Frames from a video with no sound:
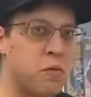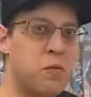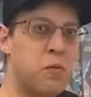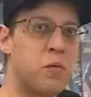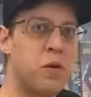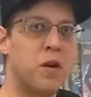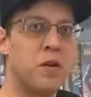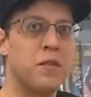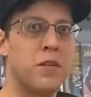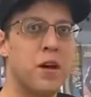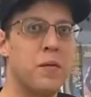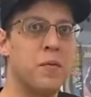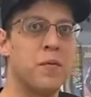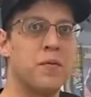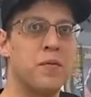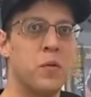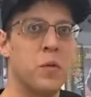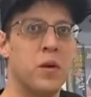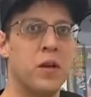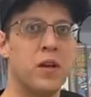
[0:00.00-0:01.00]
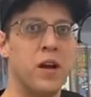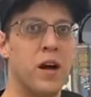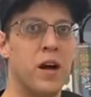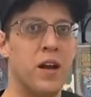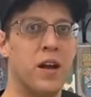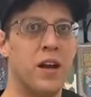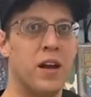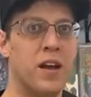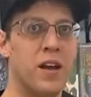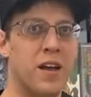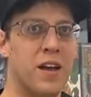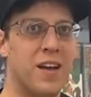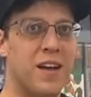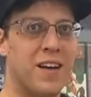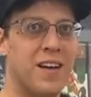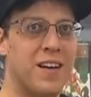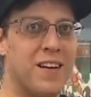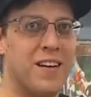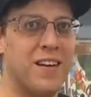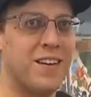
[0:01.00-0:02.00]
right on top of 29.
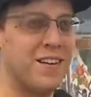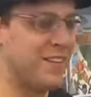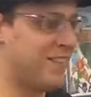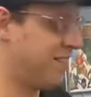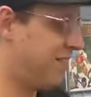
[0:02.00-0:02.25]
Of course.